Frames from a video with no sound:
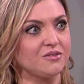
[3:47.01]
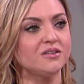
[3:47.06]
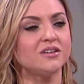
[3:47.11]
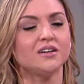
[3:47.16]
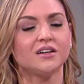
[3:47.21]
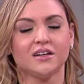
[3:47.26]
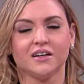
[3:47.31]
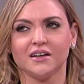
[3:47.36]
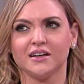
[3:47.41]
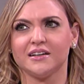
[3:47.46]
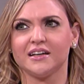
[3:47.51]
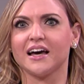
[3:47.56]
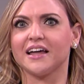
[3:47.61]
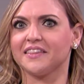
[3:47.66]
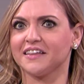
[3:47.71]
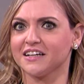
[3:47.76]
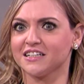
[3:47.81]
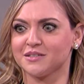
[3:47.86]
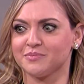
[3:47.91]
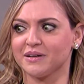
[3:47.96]
Yeah, I
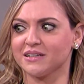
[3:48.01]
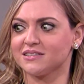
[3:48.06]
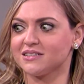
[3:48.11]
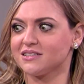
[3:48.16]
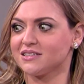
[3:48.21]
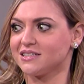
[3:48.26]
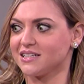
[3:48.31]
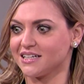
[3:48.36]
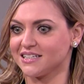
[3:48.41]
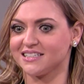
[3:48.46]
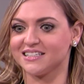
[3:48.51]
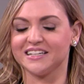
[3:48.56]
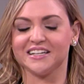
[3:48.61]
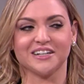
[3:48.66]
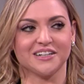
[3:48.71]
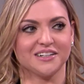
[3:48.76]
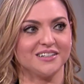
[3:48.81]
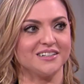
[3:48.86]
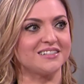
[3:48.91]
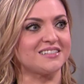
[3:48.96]
think it's about 6
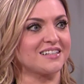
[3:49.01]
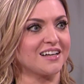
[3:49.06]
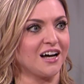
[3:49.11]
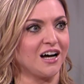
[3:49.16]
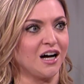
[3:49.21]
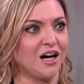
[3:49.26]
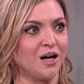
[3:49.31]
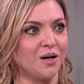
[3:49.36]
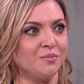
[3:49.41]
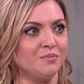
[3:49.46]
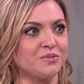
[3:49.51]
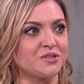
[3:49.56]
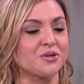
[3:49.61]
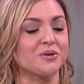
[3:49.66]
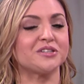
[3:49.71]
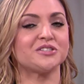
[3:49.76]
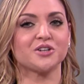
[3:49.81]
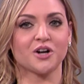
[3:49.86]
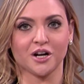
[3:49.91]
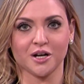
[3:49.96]
years. So I
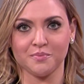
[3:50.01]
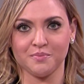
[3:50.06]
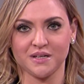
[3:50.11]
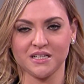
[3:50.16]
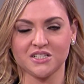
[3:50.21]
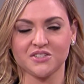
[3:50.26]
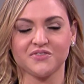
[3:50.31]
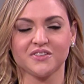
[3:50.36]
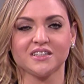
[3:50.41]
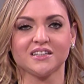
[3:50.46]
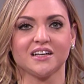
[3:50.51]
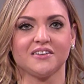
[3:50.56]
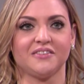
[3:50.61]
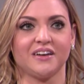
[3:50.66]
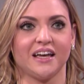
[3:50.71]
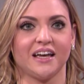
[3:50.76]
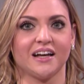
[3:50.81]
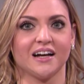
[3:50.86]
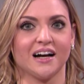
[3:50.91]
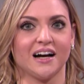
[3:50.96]
started Peaceful
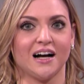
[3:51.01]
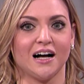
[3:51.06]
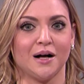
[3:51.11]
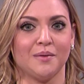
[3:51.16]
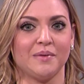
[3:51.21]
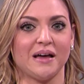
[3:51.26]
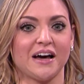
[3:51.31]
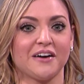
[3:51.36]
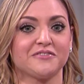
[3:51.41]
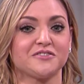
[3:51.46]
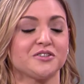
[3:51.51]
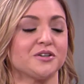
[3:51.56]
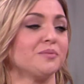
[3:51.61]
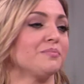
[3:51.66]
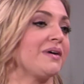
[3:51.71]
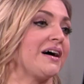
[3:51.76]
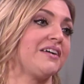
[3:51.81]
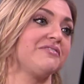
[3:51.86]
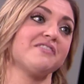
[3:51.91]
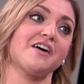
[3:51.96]
Living after
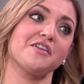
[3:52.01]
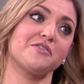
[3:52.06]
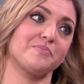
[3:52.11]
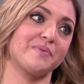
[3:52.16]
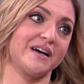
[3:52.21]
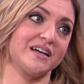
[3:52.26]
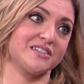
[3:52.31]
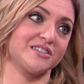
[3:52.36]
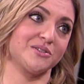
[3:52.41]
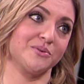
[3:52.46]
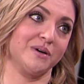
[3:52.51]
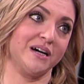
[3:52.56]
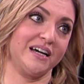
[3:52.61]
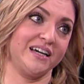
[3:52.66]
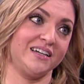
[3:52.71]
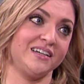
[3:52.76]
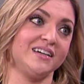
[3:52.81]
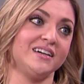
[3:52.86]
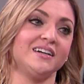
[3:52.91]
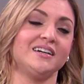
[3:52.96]
my father passed away.